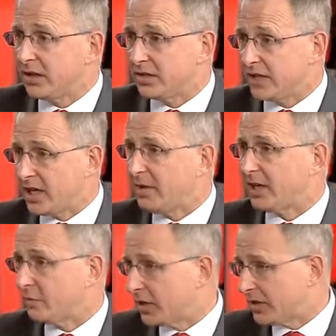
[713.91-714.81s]
does
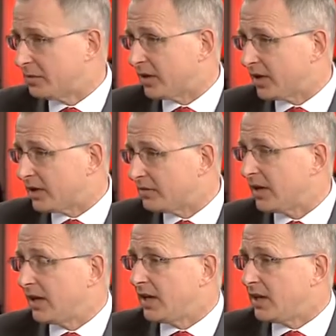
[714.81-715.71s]
anybody really believe
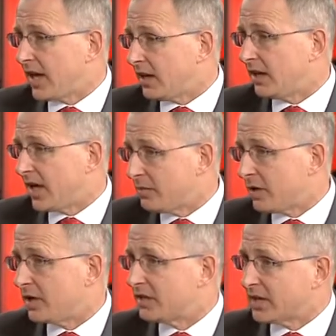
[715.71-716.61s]
that
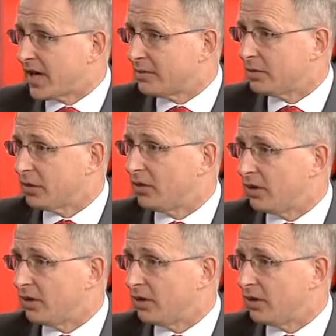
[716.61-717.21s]
Labor is capable